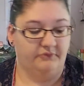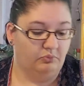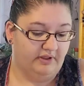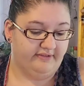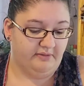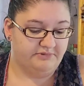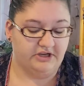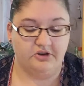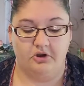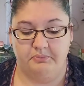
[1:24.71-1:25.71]
one
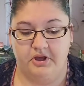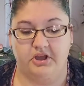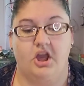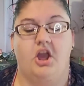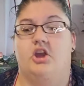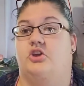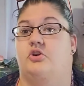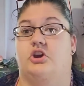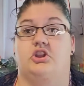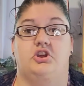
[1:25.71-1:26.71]
subject notebook, you
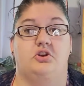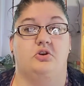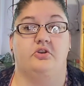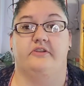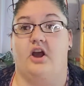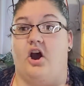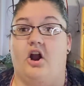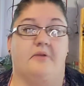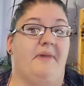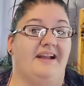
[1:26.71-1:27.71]
can use a
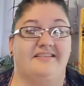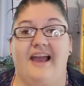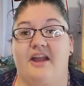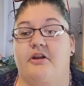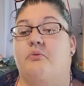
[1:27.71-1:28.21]
hardback diary,